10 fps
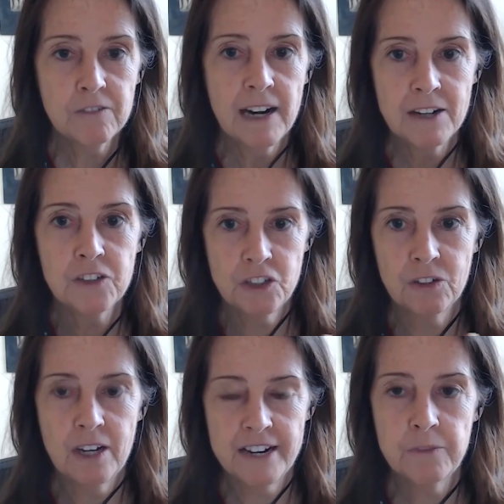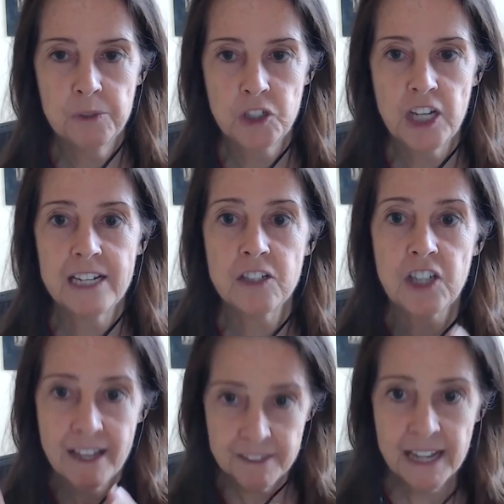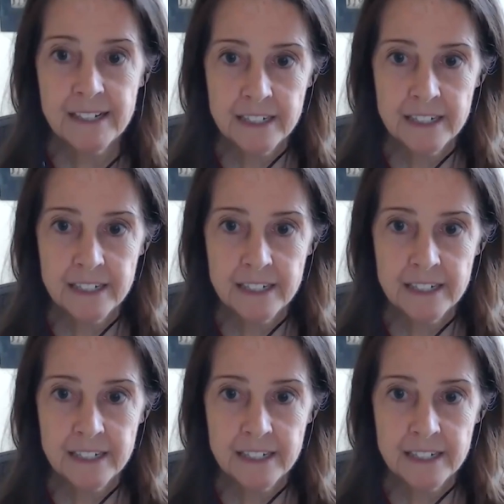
around your life will change. And that